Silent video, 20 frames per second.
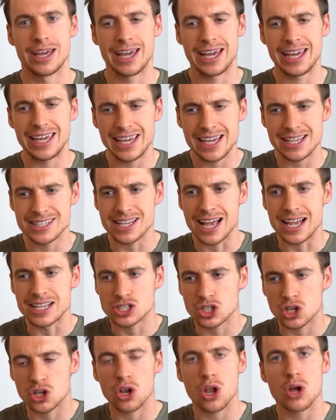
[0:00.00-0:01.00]
he is as
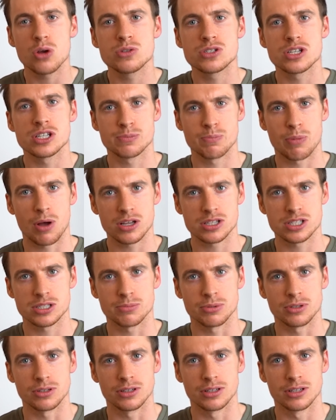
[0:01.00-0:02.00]
close as
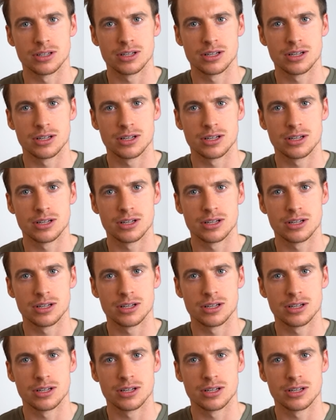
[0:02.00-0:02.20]
possible